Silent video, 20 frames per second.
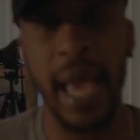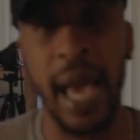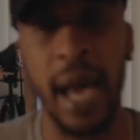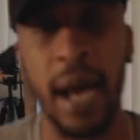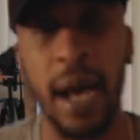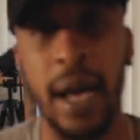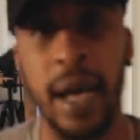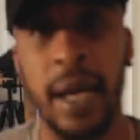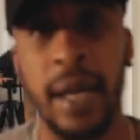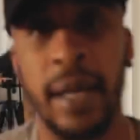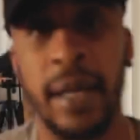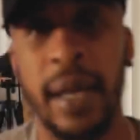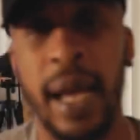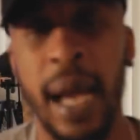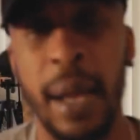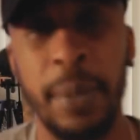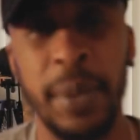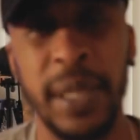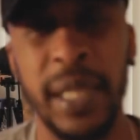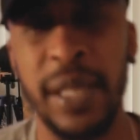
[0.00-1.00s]

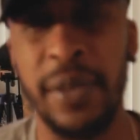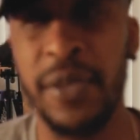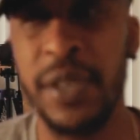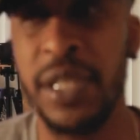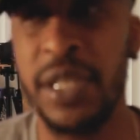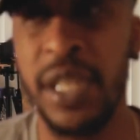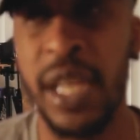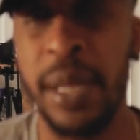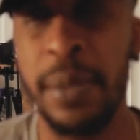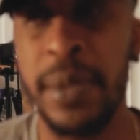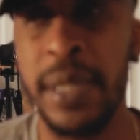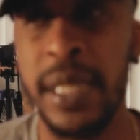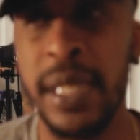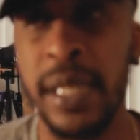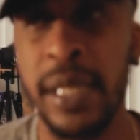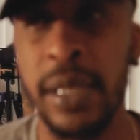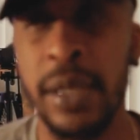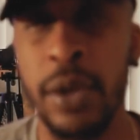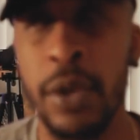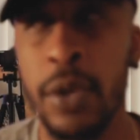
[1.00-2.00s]
I believe it's
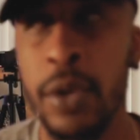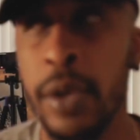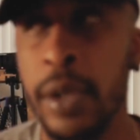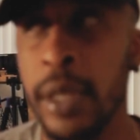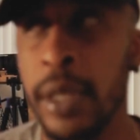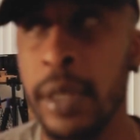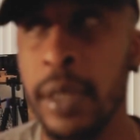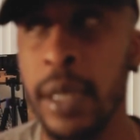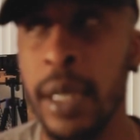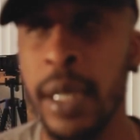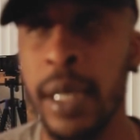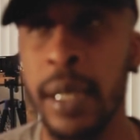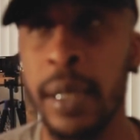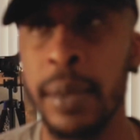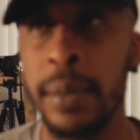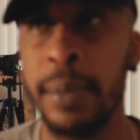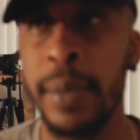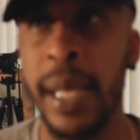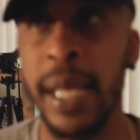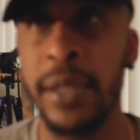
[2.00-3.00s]
Jameson
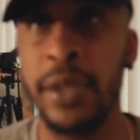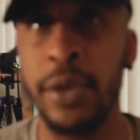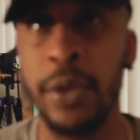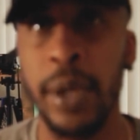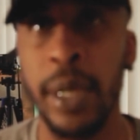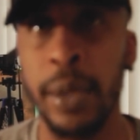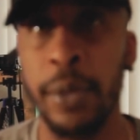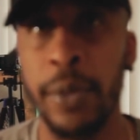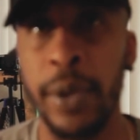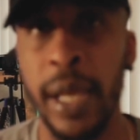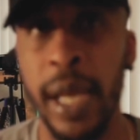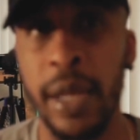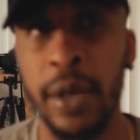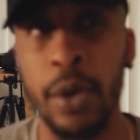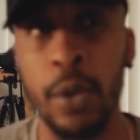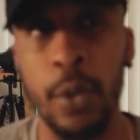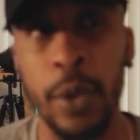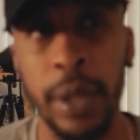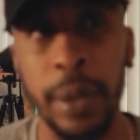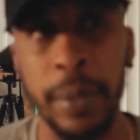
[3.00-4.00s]
or Matthew Henry, I
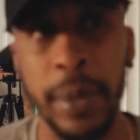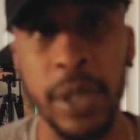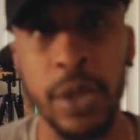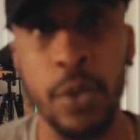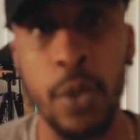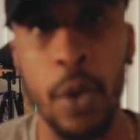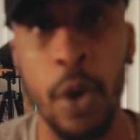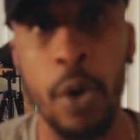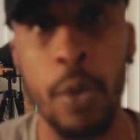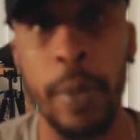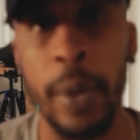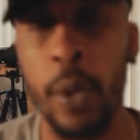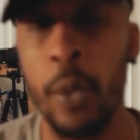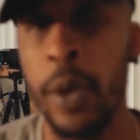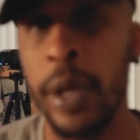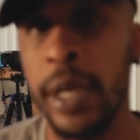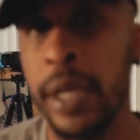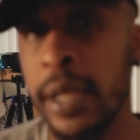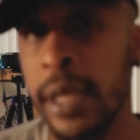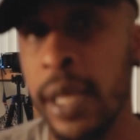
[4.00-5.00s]
don't want to misquote, but
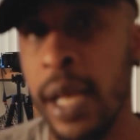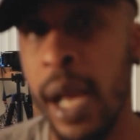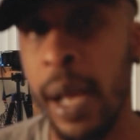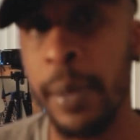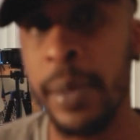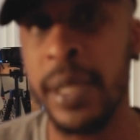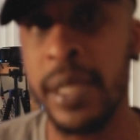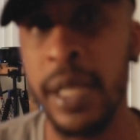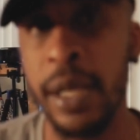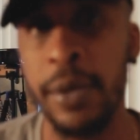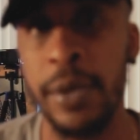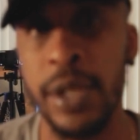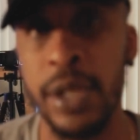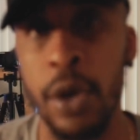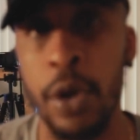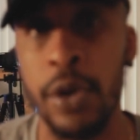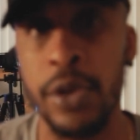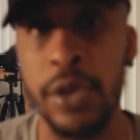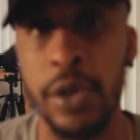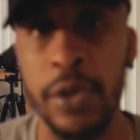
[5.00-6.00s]
one of the commentaries
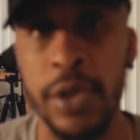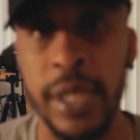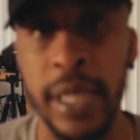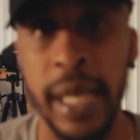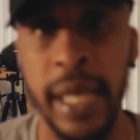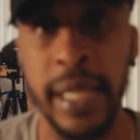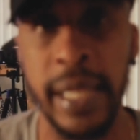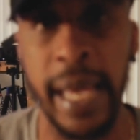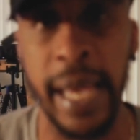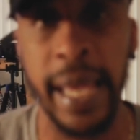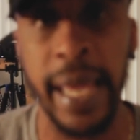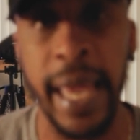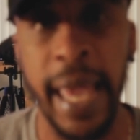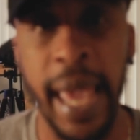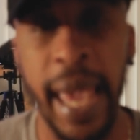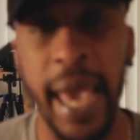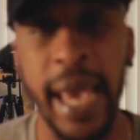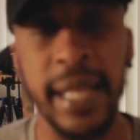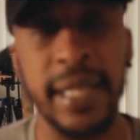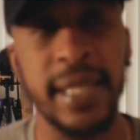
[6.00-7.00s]
also say that
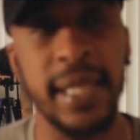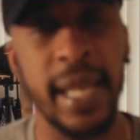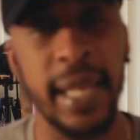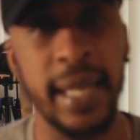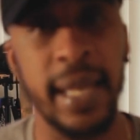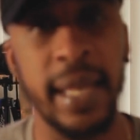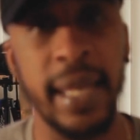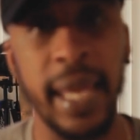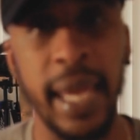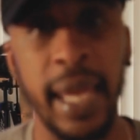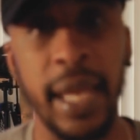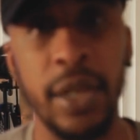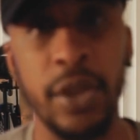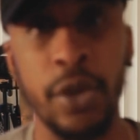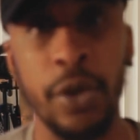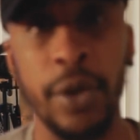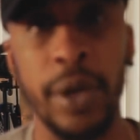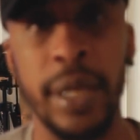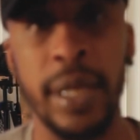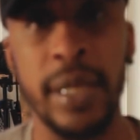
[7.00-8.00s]
it's like a king
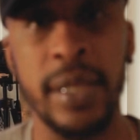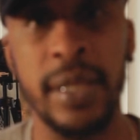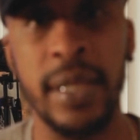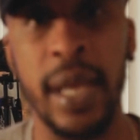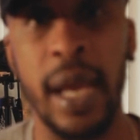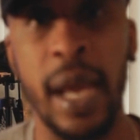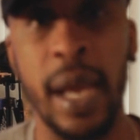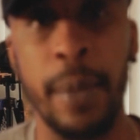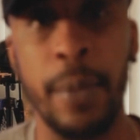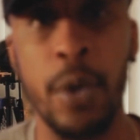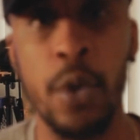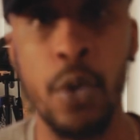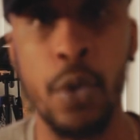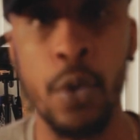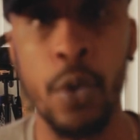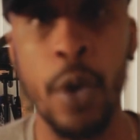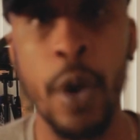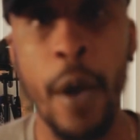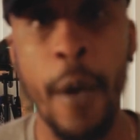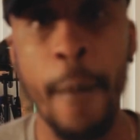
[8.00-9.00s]
during this time who